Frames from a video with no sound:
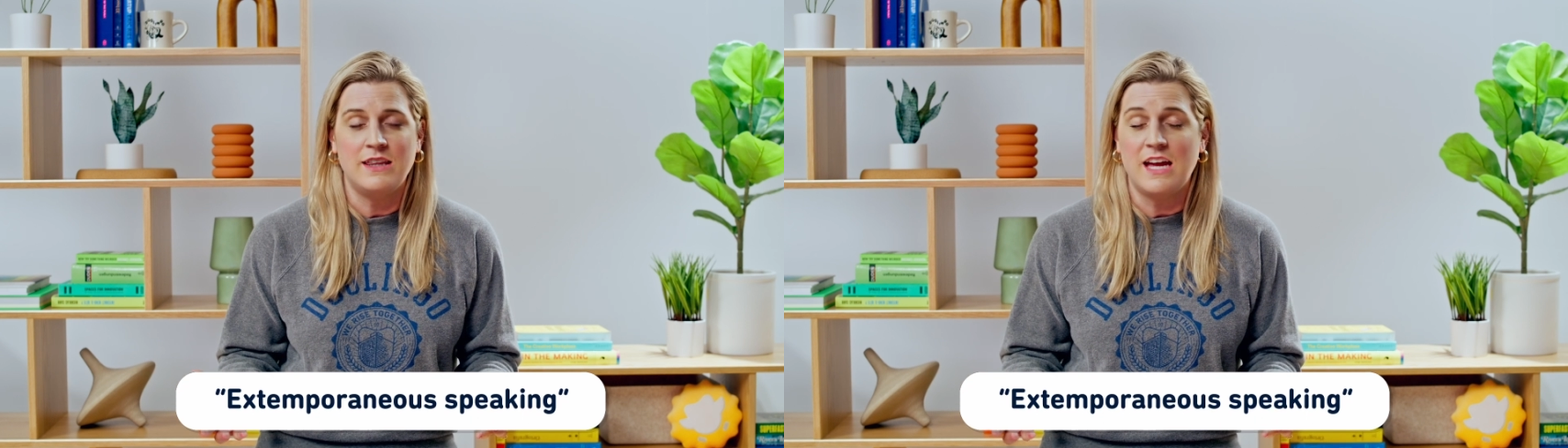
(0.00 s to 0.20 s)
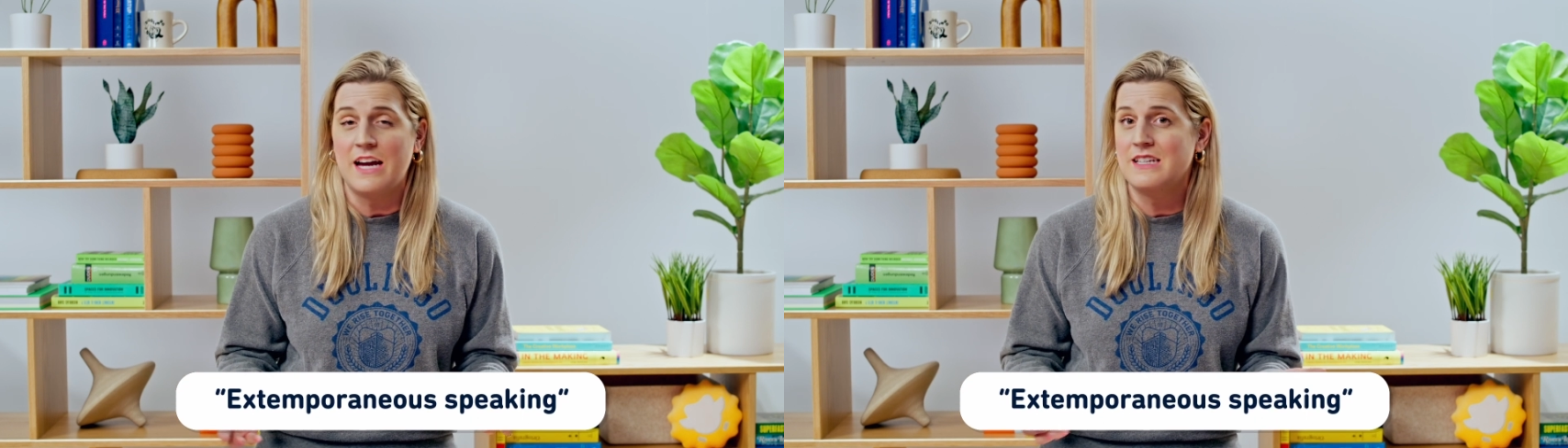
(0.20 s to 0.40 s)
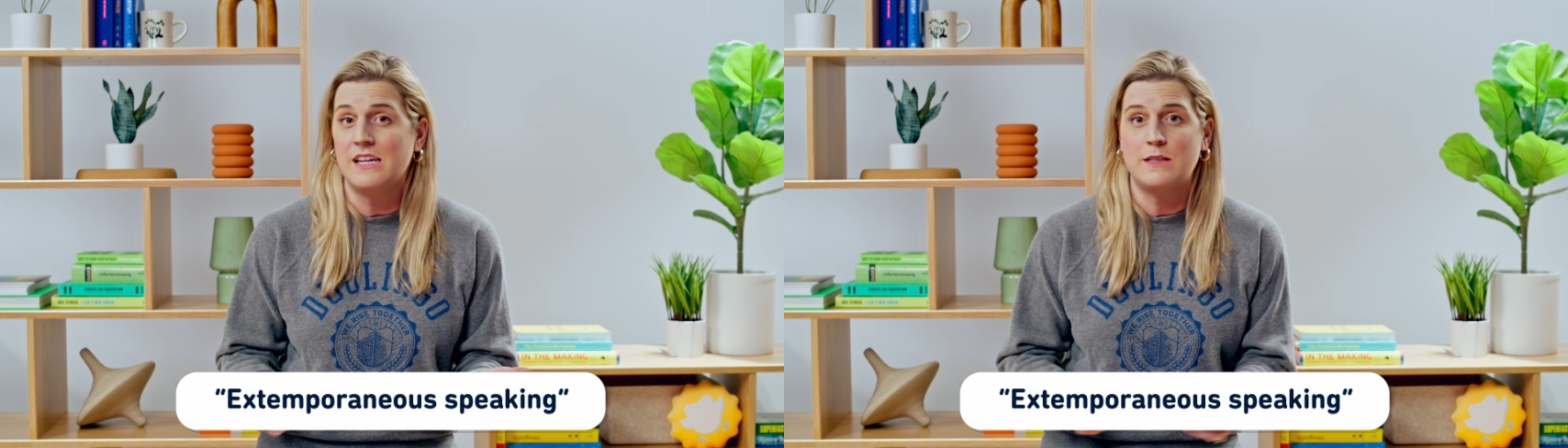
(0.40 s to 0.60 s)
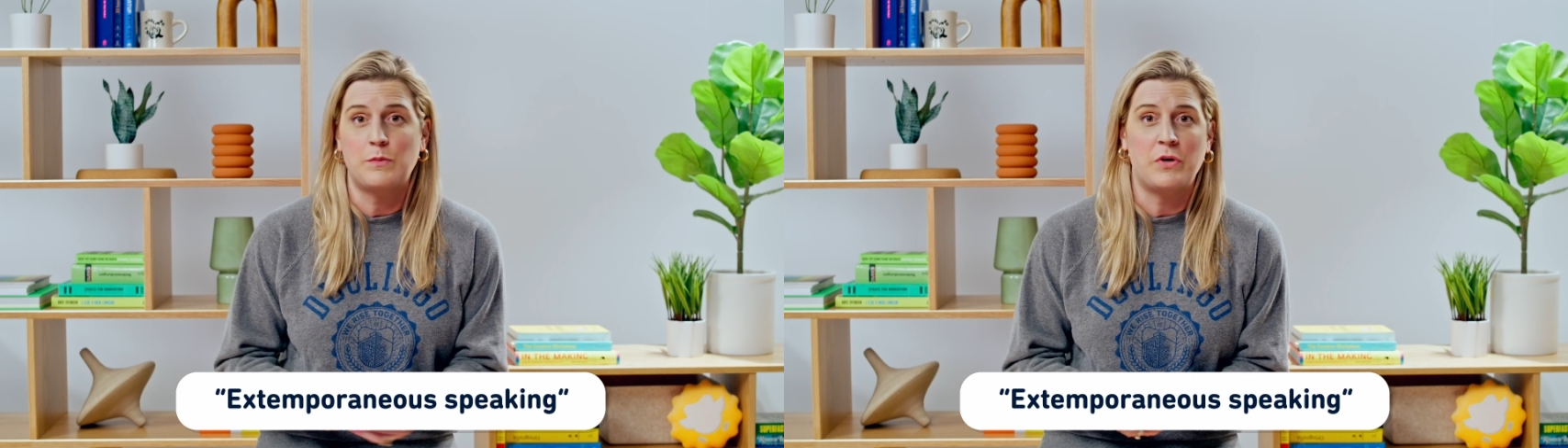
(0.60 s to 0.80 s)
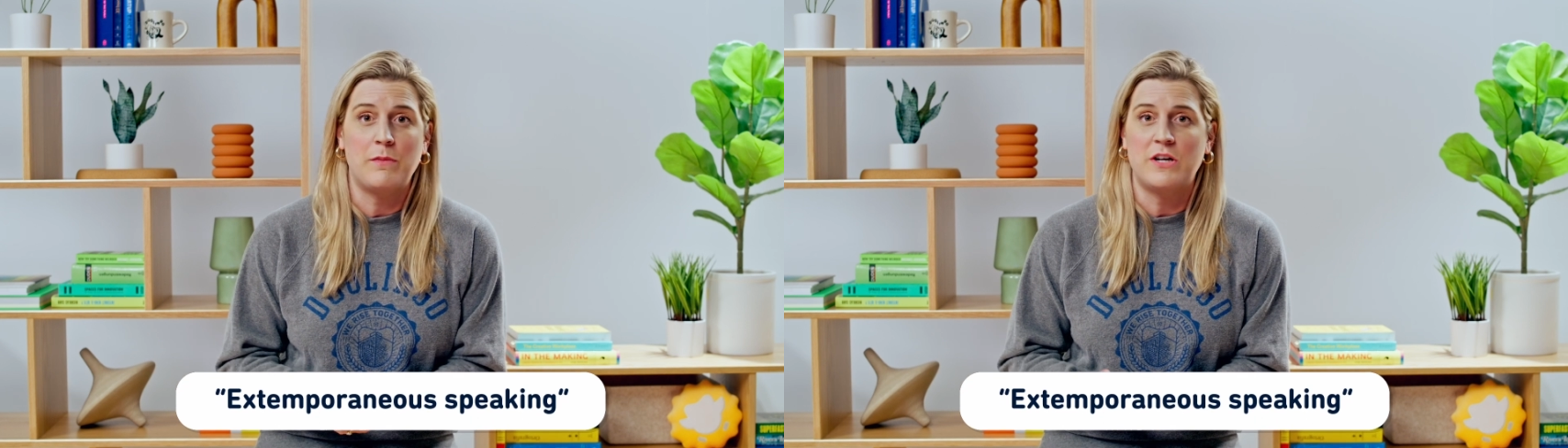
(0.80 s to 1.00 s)
And the idea is
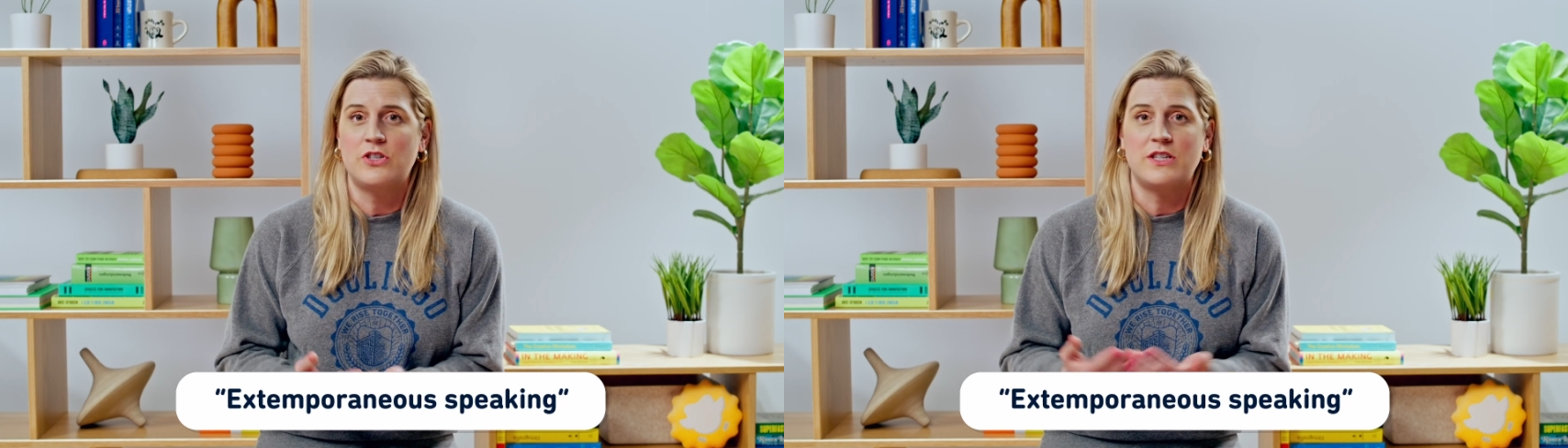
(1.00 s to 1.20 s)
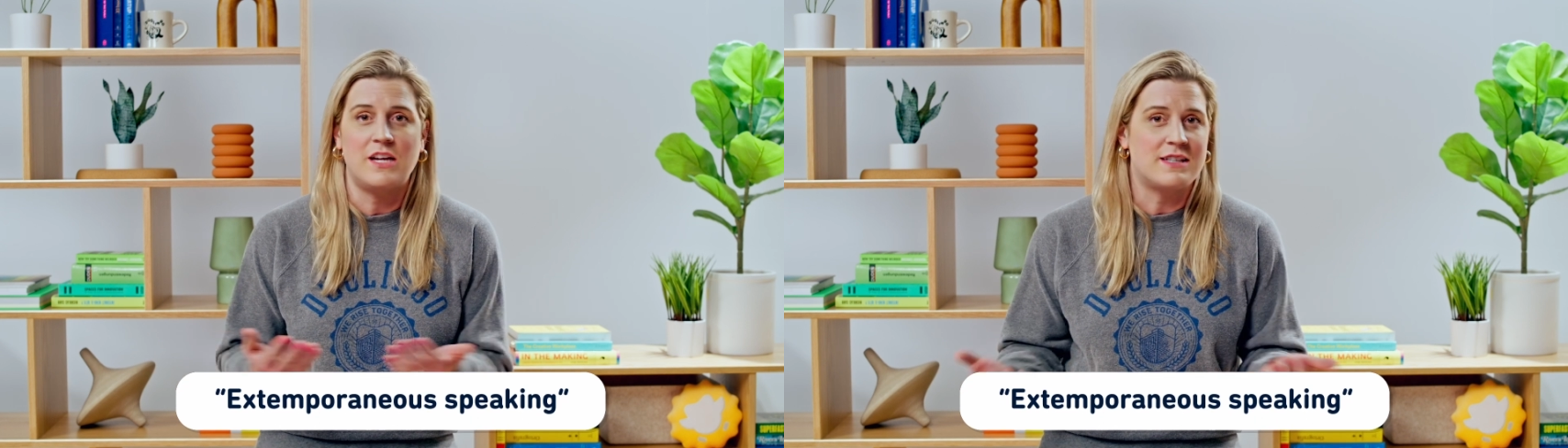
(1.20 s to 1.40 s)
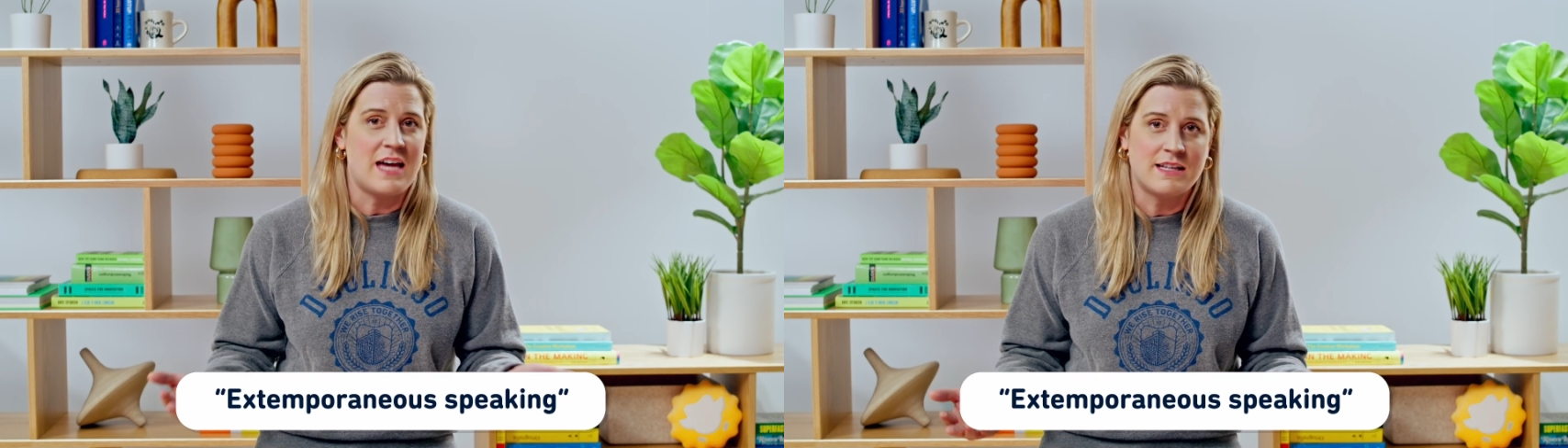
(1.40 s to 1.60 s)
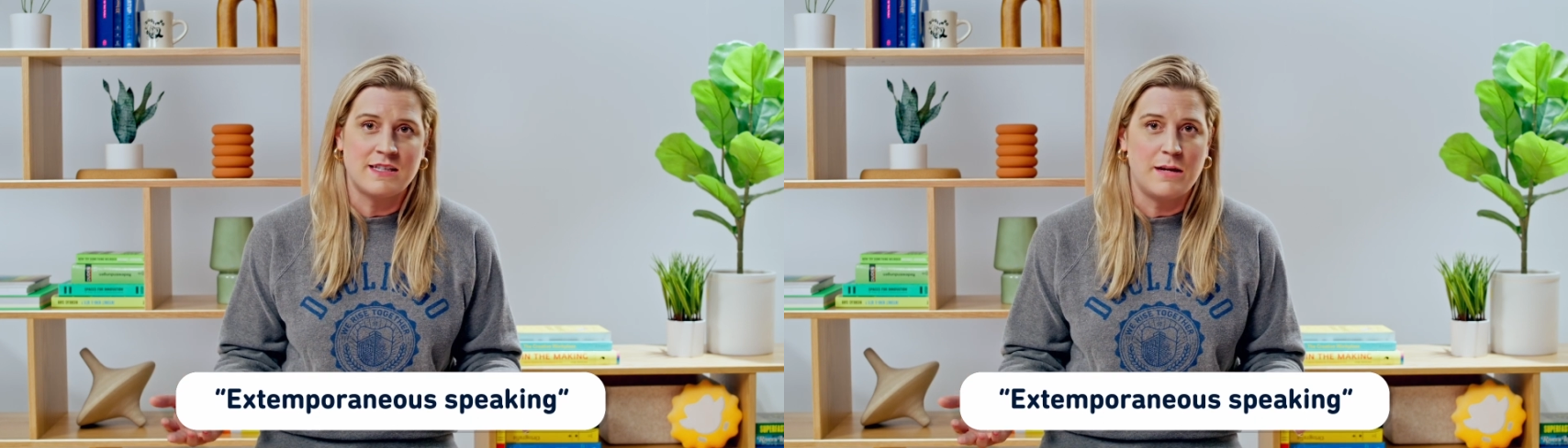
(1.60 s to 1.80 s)
pretty much the exact